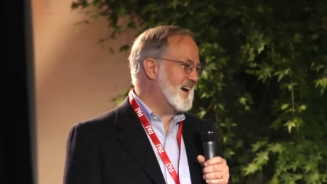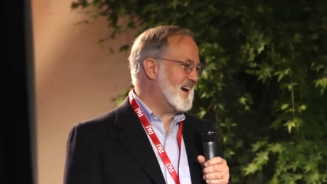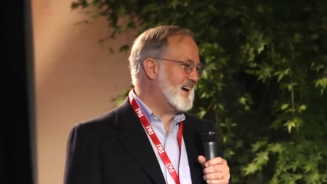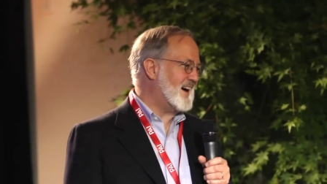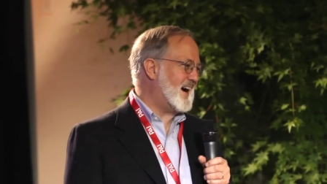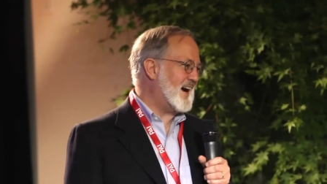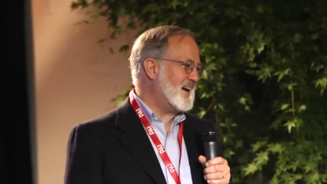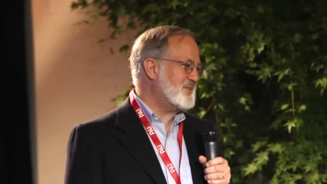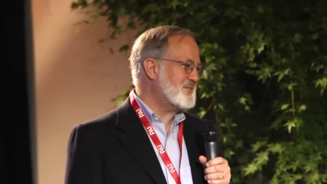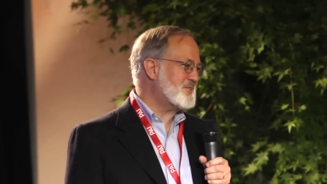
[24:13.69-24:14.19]

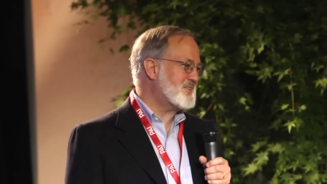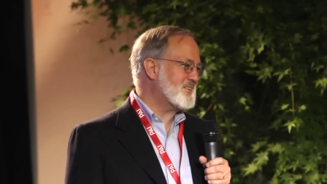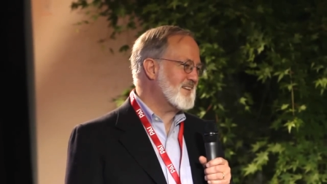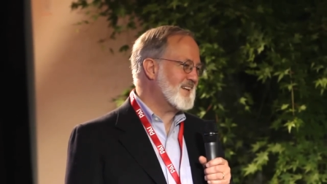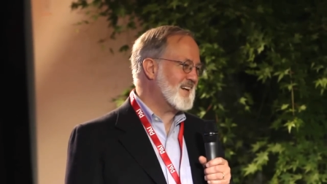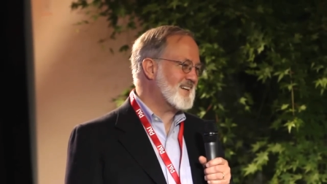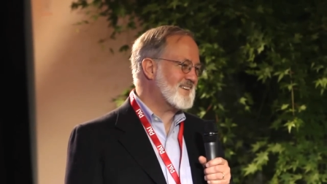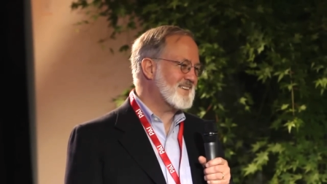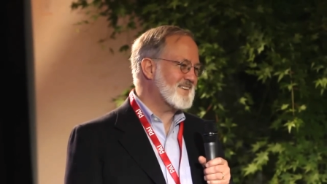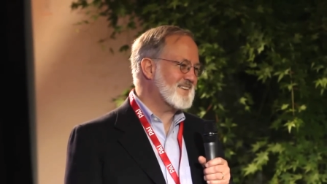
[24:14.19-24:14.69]
I, I used
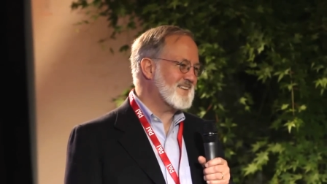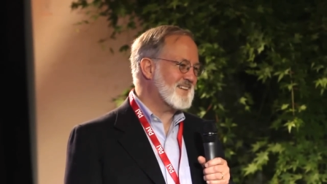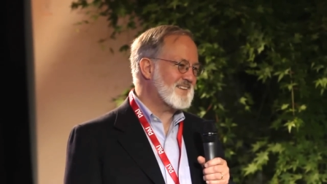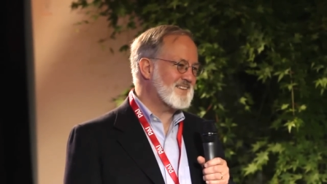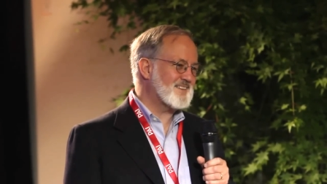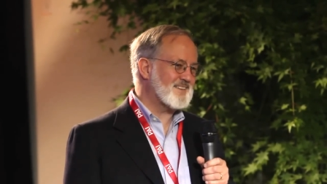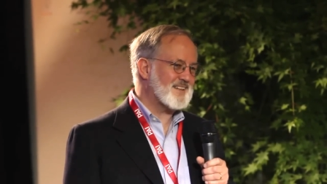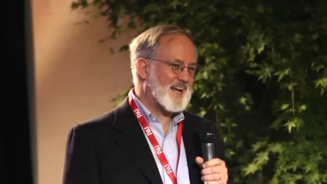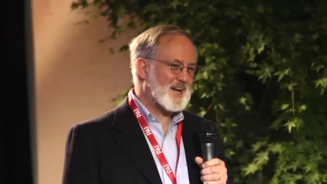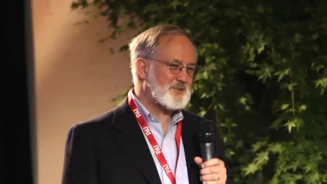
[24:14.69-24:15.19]
to like to
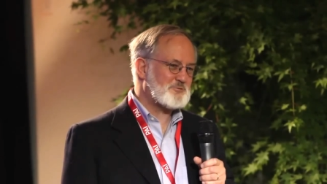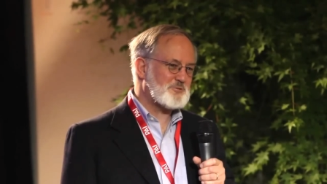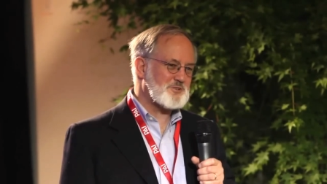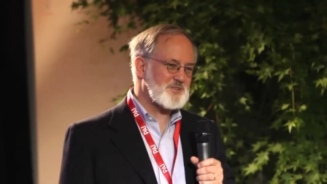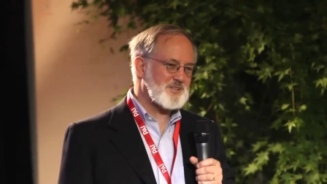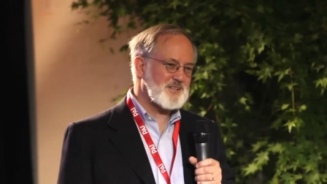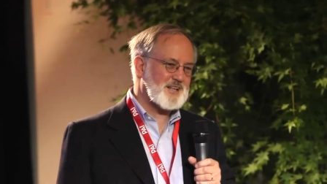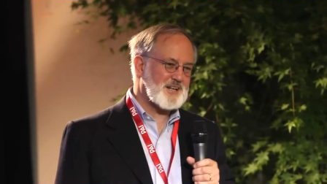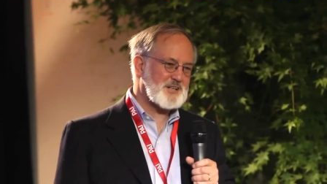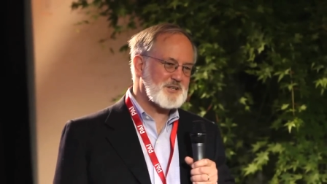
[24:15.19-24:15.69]
think that
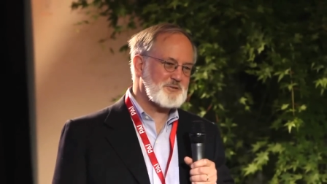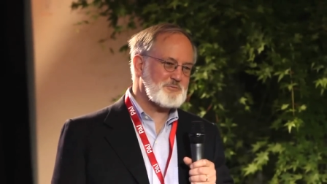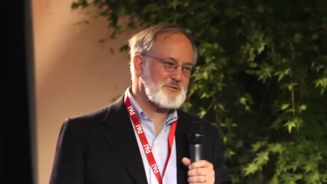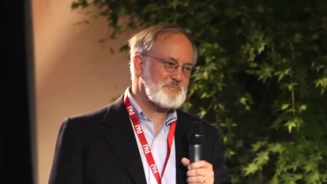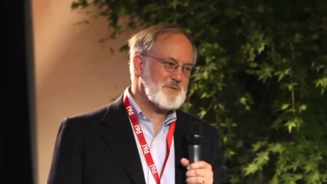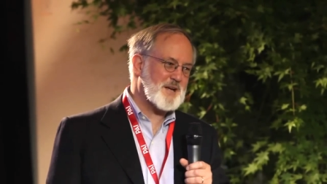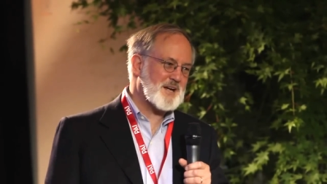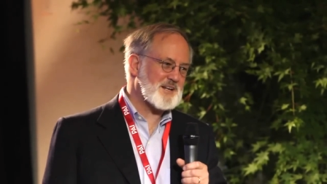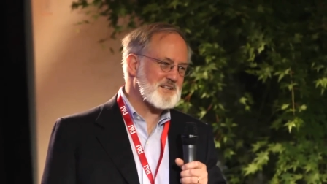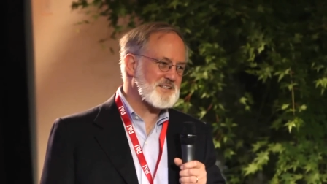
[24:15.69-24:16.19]
natural selection
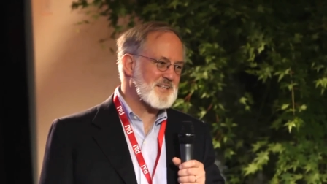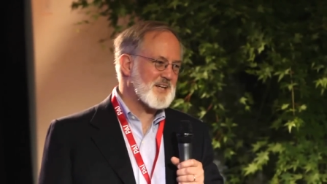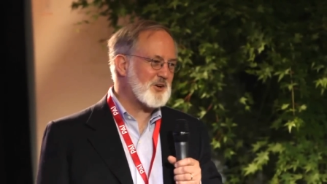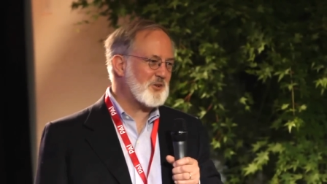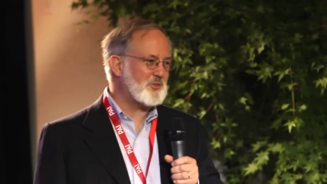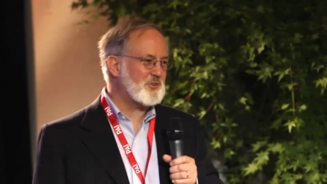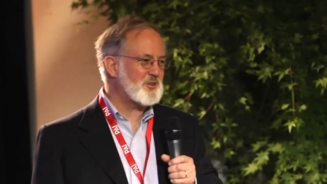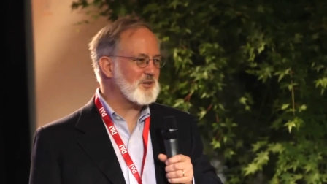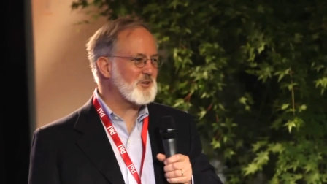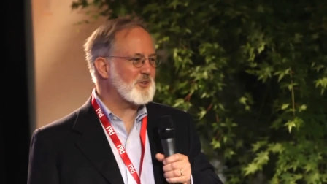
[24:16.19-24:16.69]
would make us
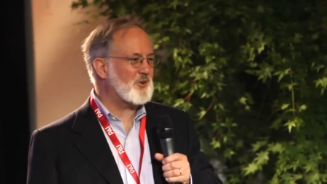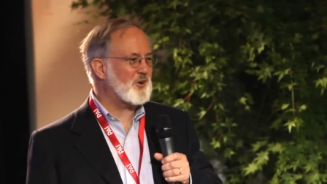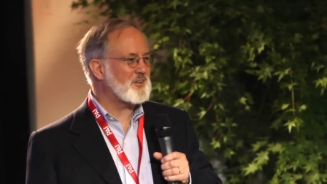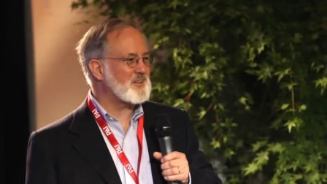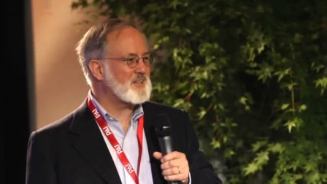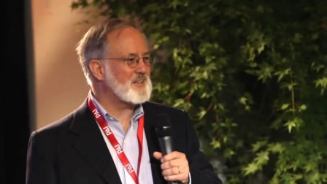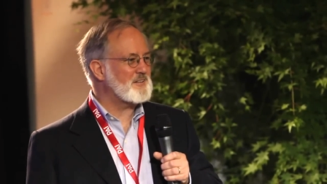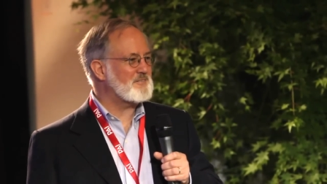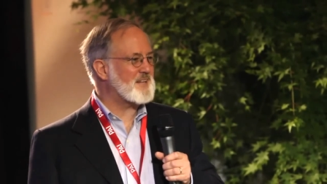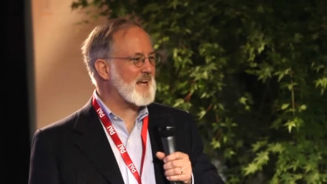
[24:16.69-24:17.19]
healthy,
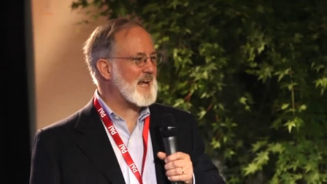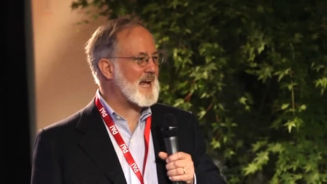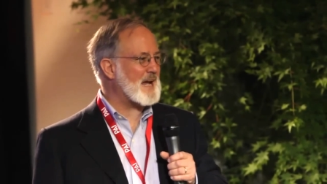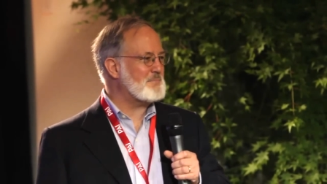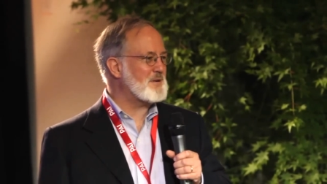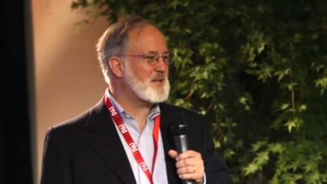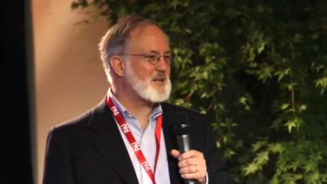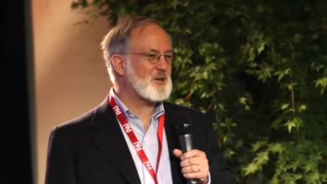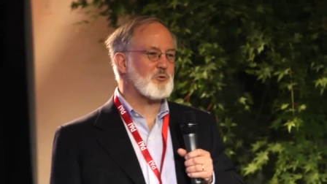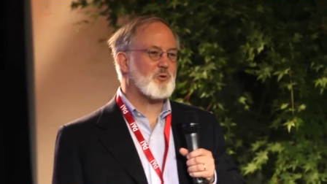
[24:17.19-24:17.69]
long lived,
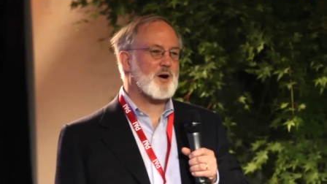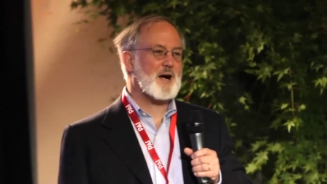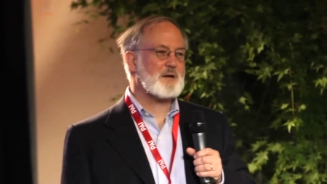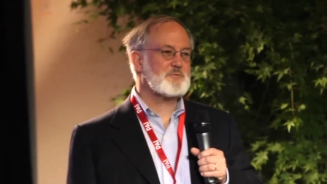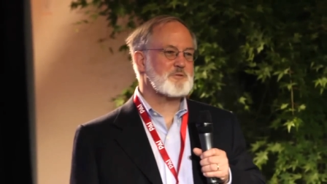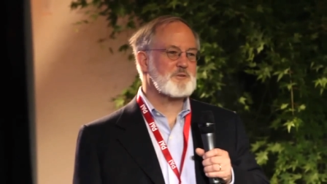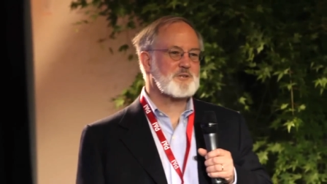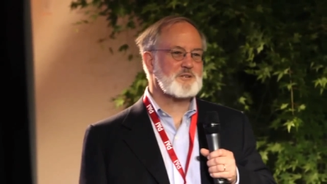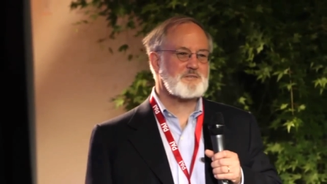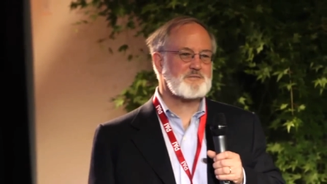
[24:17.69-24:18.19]
happy,
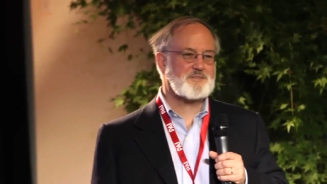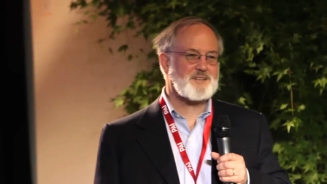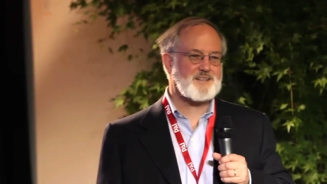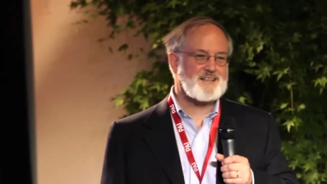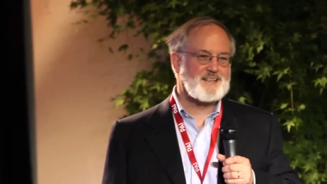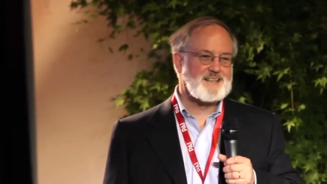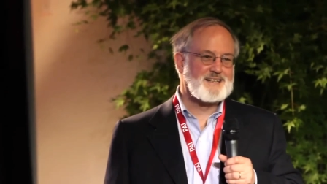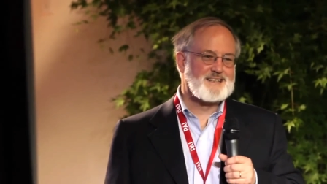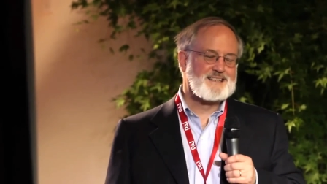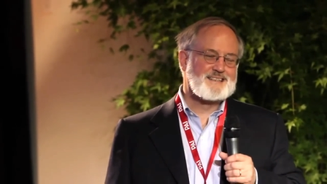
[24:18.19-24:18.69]
cooperative,
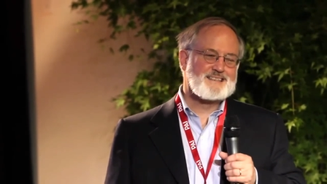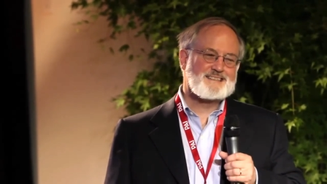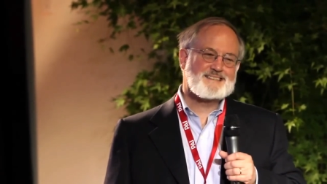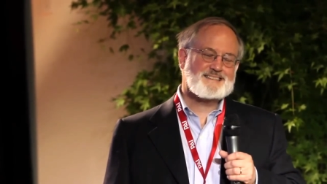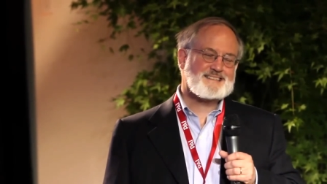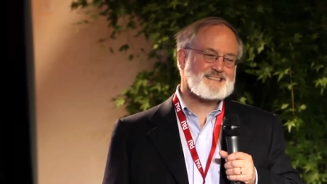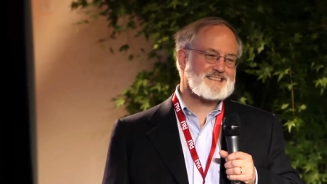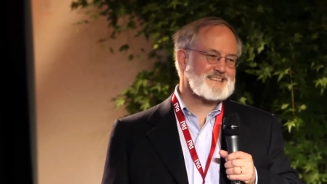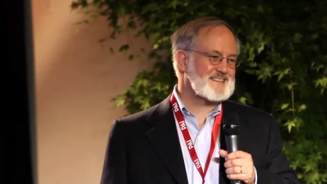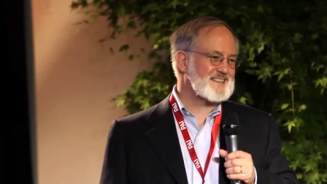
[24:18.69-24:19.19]
and
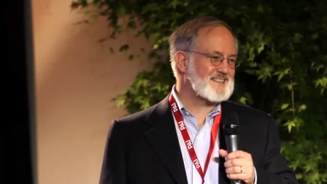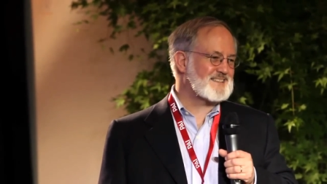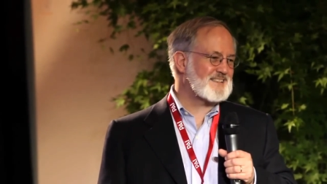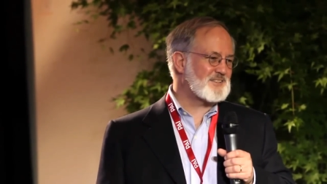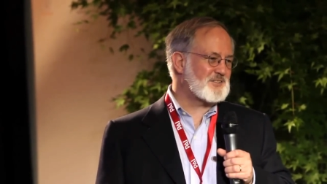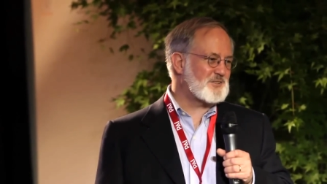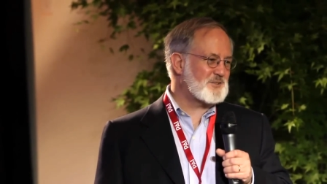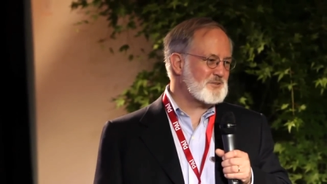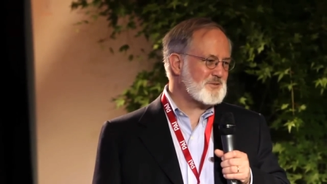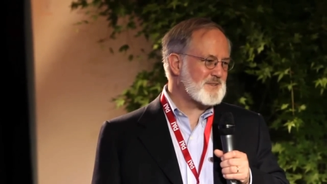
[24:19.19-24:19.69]
uh, it
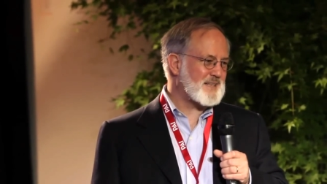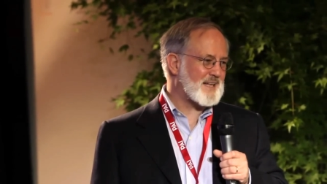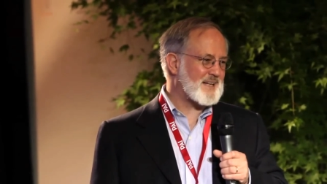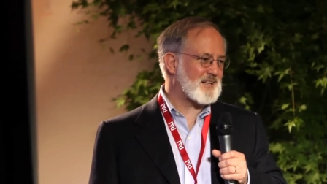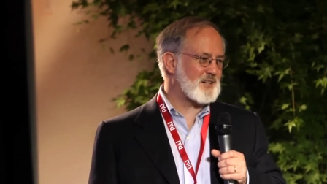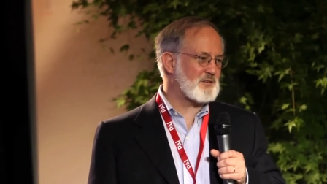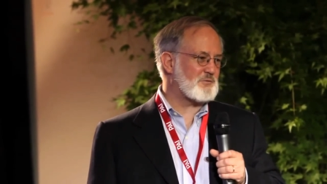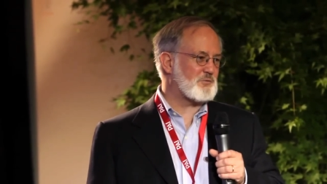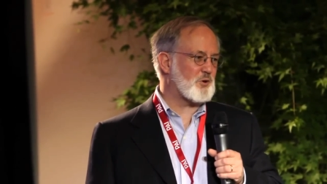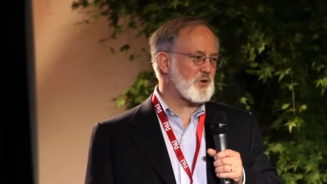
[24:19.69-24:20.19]
doesn't do
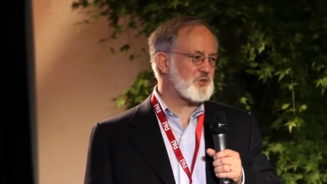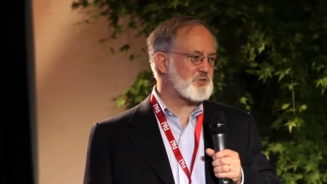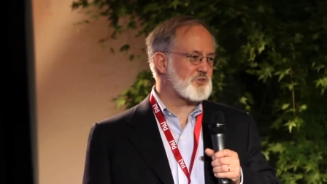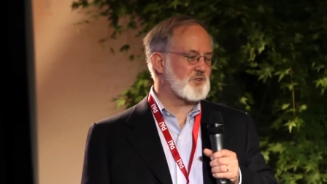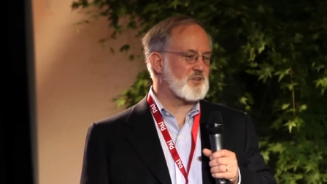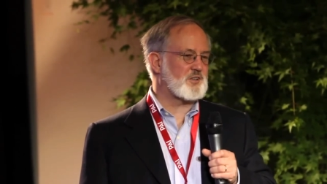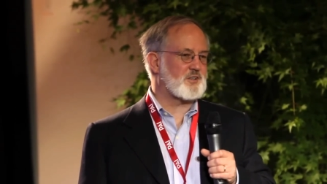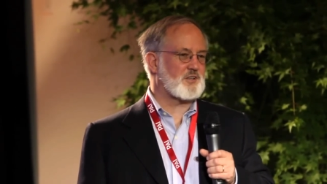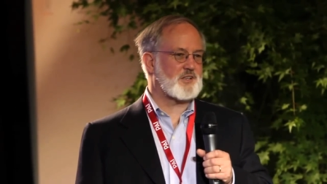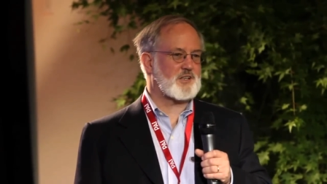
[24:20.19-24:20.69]
that,
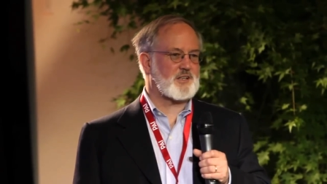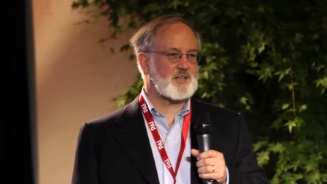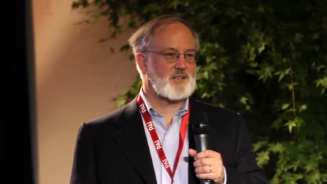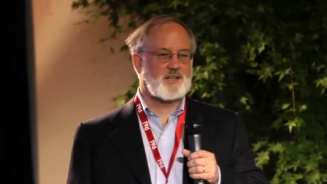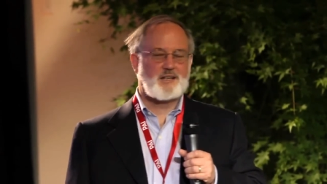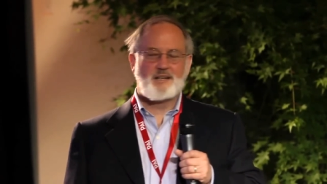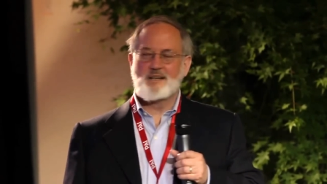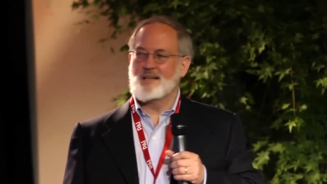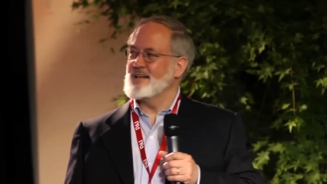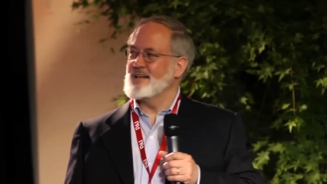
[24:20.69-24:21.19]
unfortunately.